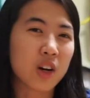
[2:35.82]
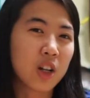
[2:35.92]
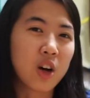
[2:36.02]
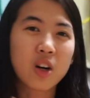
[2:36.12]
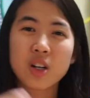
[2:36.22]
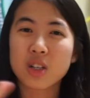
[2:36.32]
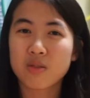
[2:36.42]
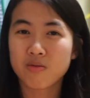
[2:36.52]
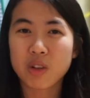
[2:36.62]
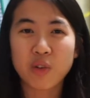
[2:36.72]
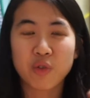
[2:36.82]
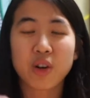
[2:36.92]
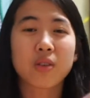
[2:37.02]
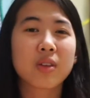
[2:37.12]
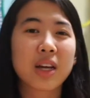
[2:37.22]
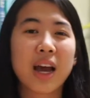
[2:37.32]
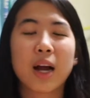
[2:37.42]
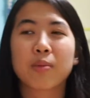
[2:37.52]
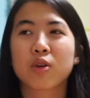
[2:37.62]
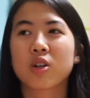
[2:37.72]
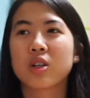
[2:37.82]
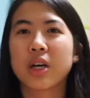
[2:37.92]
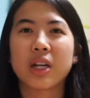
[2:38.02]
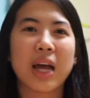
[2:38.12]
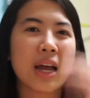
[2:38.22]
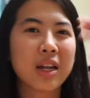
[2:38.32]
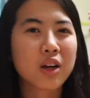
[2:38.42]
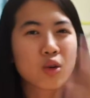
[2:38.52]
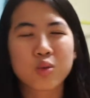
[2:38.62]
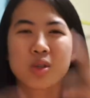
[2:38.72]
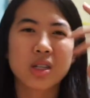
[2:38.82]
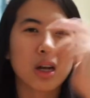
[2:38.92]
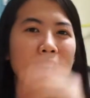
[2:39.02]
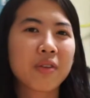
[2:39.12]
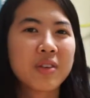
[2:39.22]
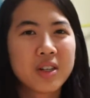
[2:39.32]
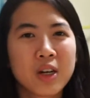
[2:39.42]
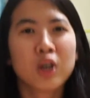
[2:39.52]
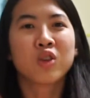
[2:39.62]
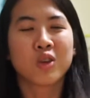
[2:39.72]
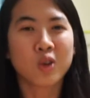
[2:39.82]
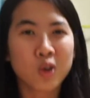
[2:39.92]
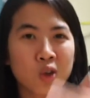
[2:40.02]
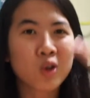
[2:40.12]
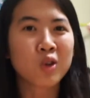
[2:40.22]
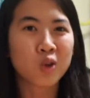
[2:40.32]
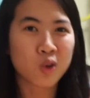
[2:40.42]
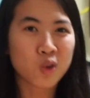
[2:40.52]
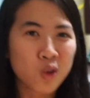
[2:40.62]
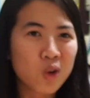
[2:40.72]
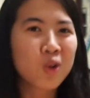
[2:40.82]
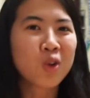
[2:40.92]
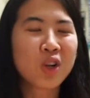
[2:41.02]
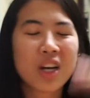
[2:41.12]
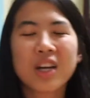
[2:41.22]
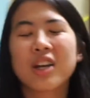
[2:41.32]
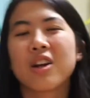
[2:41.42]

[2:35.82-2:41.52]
a lot in front of the camera and edit cool stuff and dun dun dun dun dun you